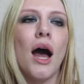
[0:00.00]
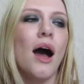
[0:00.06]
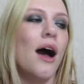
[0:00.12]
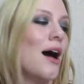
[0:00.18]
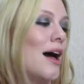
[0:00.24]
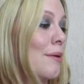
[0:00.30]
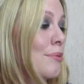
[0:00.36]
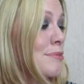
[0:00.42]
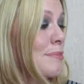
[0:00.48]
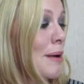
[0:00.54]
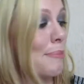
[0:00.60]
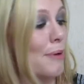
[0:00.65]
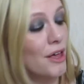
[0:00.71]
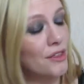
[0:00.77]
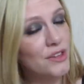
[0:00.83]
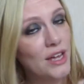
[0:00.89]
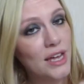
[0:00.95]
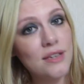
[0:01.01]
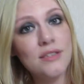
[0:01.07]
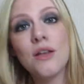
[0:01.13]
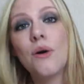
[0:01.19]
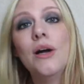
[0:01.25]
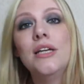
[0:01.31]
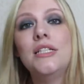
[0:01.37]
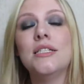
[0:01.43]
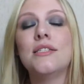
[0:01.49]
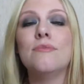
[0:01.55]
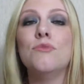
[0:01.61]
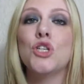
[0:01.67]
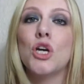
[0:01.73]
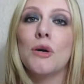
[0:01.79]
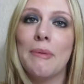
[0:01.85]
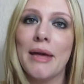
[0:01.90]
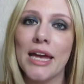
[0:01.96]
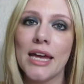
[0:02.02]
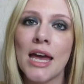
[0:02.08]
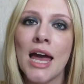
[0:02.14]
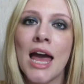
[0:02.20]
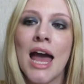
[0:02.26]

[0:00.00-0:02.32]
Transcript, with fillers: It was my birthday, so I did some shopping,